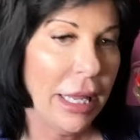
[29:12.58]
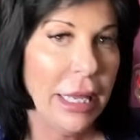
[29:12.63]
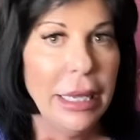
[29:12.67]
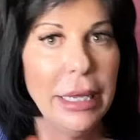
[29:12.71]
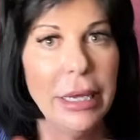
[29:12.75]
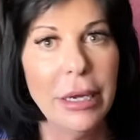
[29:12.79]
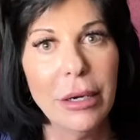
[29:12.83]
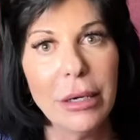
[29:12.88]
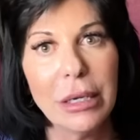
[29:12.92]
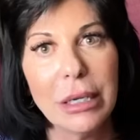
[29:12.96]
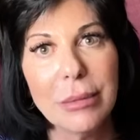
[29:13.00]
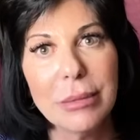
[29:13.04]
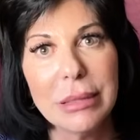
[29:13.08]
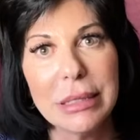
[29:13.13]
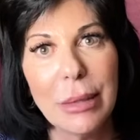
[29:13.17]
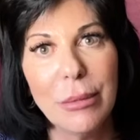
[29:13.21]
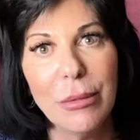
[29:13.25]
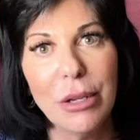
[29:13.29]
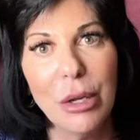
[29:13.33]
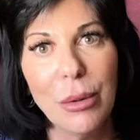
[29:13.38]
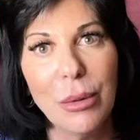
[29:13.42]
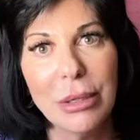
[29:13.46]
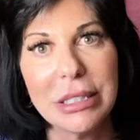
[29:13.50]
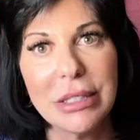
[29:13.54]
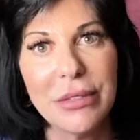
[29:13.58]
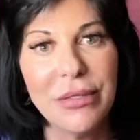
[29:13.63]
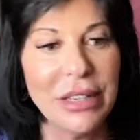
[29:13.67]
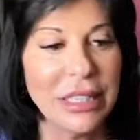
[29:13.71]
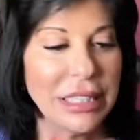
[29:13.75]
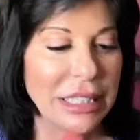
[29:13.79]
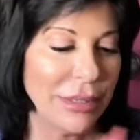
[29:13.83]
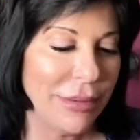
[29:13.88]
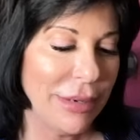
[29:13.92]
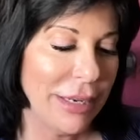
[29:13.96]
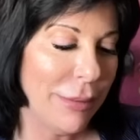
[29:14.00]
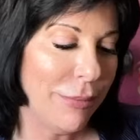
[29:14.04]
Here comes someone who wants a
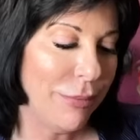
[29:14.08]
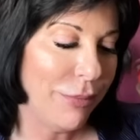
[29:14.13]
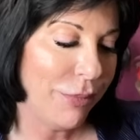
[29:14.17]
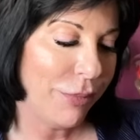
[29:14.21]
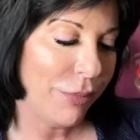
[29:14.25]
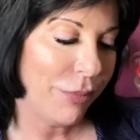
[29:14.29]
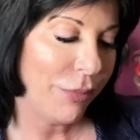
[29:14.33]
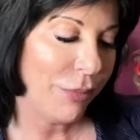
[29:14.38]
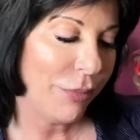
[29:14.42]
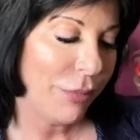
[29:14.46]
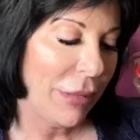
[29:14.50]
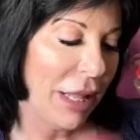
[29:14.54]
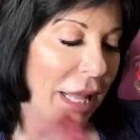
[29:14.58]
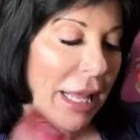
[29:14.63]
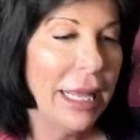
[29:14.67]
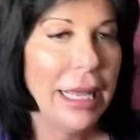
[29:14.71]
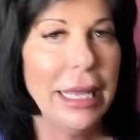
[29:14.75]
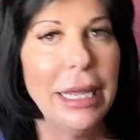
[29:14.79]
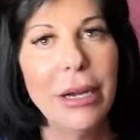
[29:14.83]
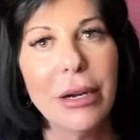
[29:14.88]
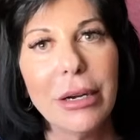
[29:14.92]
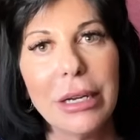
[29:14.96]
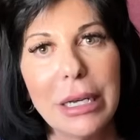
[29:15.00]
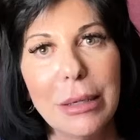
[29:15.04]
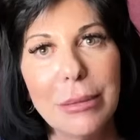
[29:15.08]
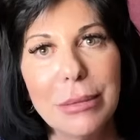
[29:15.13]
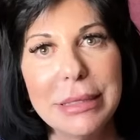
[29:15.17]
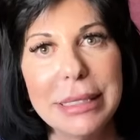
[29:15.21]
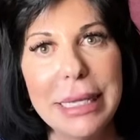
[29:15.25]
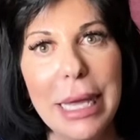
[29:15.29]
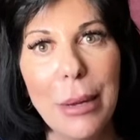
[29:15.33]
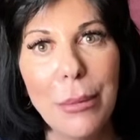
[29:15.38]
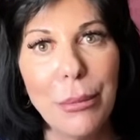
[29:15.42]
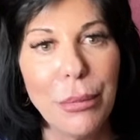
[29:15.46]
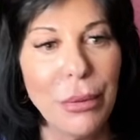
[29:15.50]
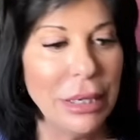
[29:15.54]
victory. Here comes
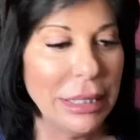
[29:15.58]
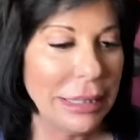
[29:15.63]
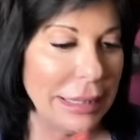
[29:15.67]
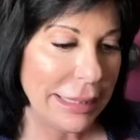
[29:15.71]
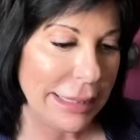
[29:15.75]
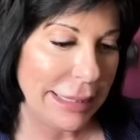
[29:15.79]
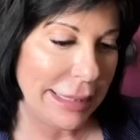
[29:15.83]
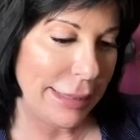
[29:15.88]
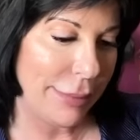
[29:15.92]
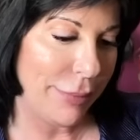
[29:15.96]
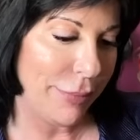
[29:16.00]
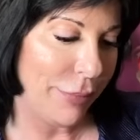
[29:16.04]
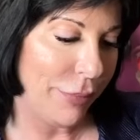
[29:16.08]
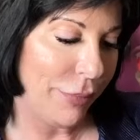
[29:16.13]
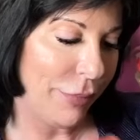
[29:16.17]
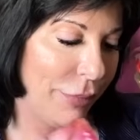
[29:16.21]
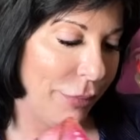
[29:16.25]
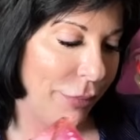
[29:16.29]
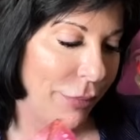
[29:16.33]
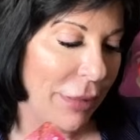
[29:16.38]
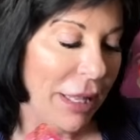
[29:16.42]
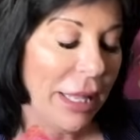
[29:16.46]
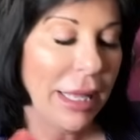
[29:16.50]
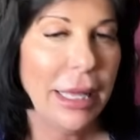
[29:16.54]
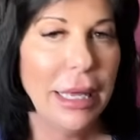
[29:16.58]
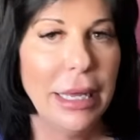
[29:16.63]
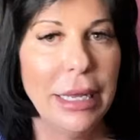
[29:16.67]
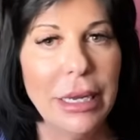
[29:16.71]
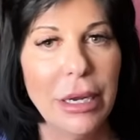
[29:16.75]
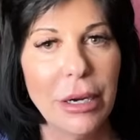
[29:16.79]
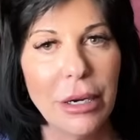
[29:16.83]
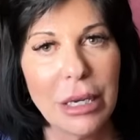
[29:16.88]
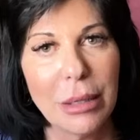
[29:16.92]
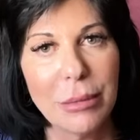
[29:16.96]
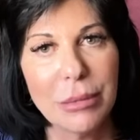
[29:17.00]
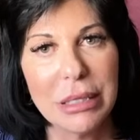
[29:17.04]
Temperance. And
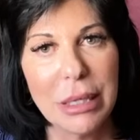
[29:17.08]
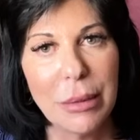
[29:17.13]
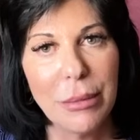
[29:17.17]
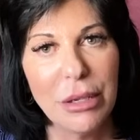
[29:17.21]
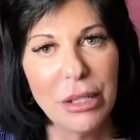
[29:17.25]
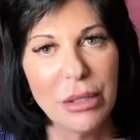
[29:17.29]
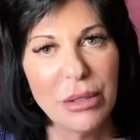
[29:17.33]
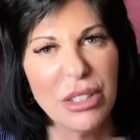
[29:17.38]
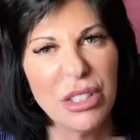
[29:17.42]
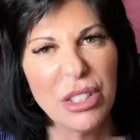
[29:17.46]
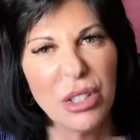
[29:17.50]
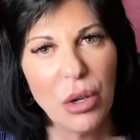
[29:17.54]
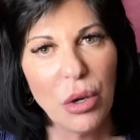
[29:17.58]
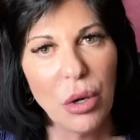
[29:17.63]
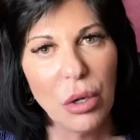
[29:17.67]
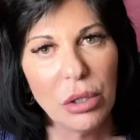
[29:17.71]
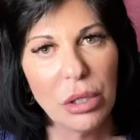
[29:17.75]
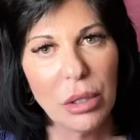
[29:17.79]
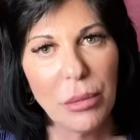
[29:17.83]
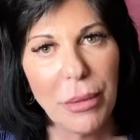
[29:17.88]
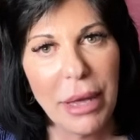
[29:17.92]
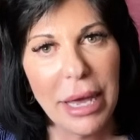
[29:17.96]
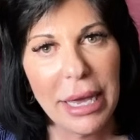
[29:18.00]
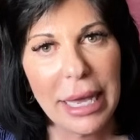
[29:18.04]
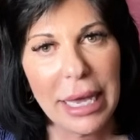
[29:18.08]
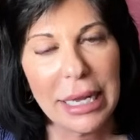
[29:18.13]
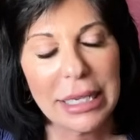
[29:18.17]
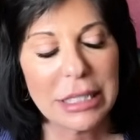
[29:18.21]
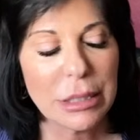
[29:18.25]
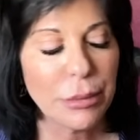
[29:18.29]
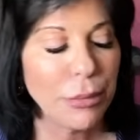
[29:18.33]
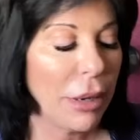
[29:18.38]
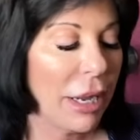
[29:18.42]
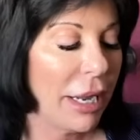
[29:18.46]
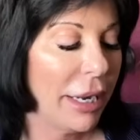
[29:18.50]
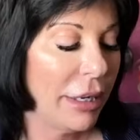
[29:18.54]
here comes somebody who's still holding back out of
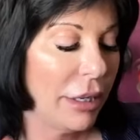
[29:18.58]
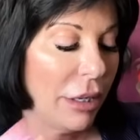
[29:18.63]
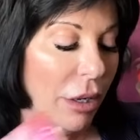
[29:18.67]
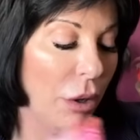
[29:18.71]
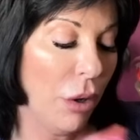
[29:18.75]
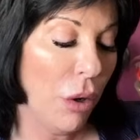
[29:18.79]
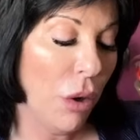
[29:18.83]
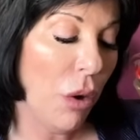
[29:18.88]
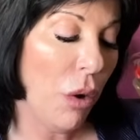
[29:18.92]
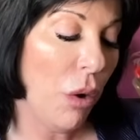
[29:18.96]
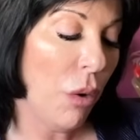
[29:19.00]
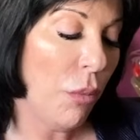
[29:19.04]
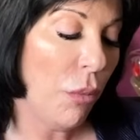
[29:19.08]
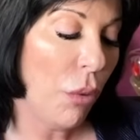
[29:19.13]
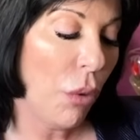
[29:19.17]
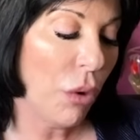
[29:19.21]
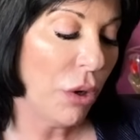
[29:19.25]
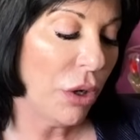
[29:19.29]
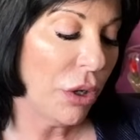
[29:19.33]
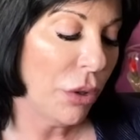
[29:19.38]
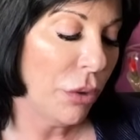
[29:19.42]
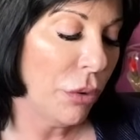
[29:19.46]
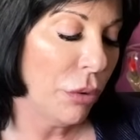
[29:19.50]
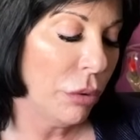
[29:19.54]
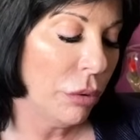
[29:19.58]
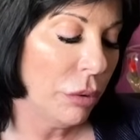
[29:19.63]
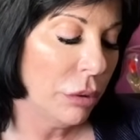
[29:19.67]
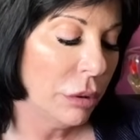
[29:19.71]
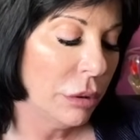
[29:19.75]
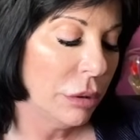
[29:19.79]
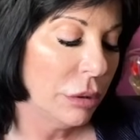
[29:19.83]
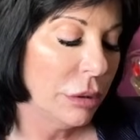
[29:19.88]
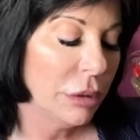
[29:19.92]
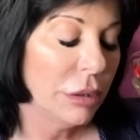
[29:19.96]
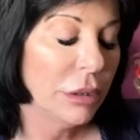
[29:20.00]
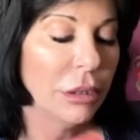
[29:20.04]
spite. Oh, poor you.
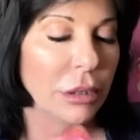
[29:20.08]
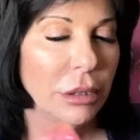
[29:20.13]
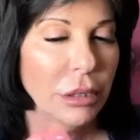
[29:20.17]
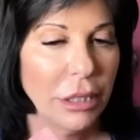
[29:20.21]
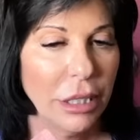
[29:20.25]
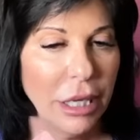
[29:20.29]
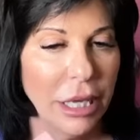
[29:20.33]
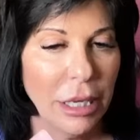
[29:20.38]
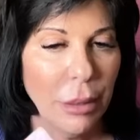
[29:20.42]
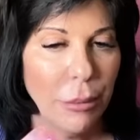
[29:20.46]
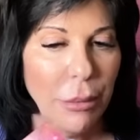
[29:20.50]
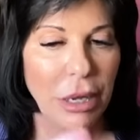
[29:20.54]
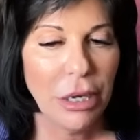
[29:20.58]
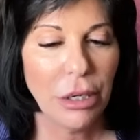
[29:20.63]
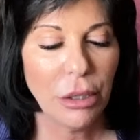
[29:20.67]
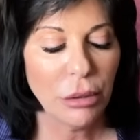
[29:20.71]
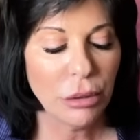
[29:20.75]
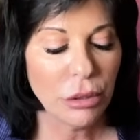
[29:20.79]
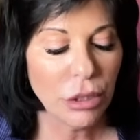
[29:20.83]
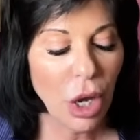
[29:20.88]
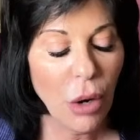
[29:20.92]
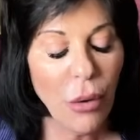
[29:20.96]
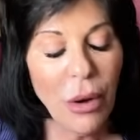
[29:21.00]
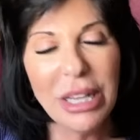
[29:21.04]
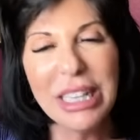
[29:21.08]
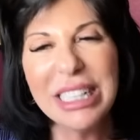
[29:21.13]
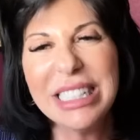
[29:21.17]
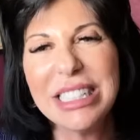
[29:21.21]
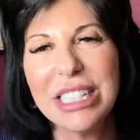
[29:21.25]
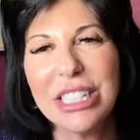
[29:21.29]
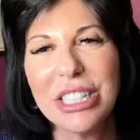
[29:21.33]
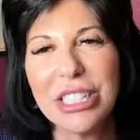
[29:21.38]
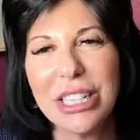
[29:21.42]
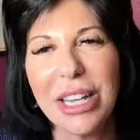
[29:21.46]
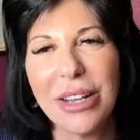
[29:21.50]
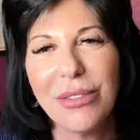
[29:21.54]
King of Pentacles. All right, let's
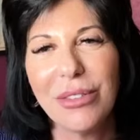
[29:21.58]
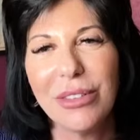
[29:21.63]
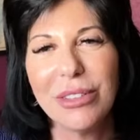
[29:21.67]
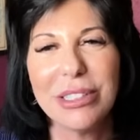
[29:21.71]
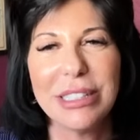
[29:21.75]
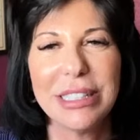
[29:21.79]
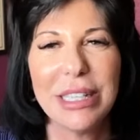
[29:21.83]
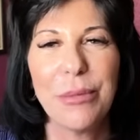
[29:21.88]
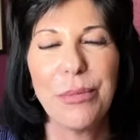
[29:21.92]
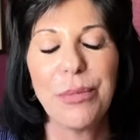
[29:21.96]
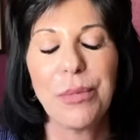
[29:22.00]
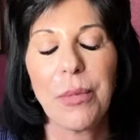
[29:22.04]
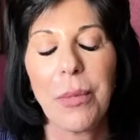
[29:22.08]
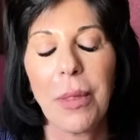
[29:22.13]
just shuffle. See.